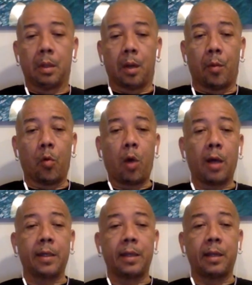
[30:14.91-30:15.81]
I'm
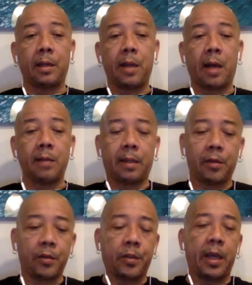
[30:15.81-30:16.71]
walking at the dance and
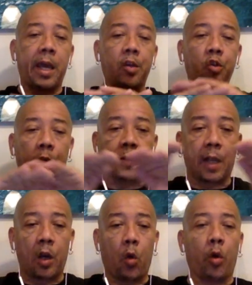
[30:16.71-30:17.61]
just the entrance
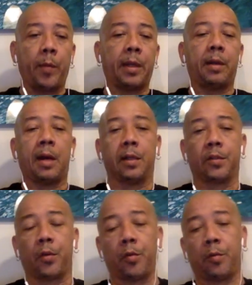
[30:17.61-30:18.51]
alone make the dance
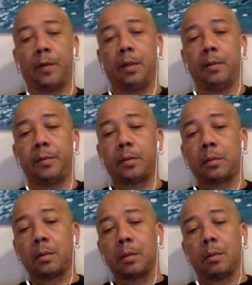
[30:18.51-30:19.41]
turn over.
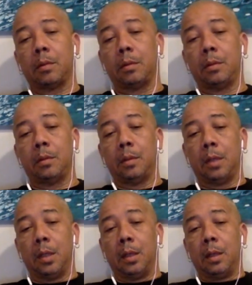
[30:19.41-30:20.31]
Hmm.
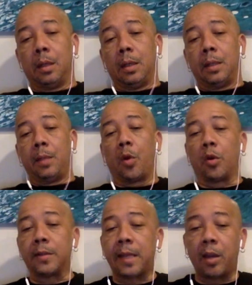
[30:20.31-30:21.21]
Then I go
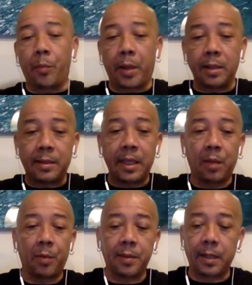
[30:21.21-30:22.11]
stand up on the
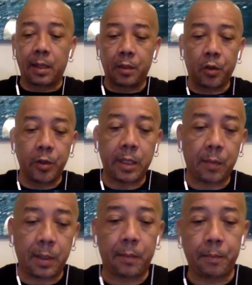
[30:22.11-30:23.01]
table beside the
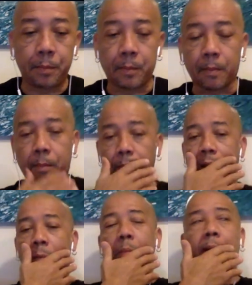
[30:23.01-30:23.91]
turntable. I'm
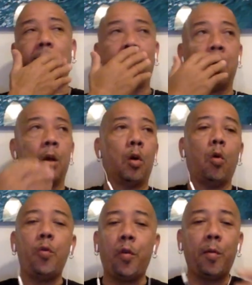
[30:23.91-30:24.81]
going to play
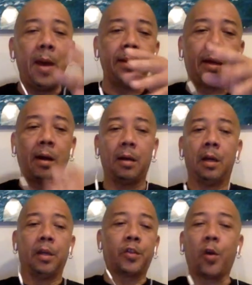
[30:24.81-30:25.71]
Uno Better,
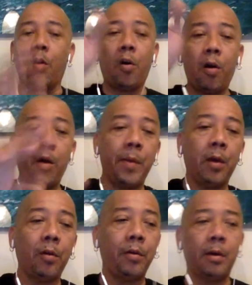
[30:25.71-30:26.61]
Show Me
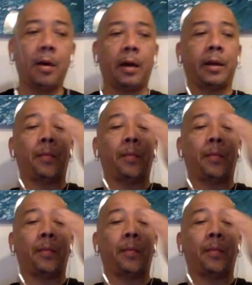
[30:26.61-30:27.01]
Uno Hana.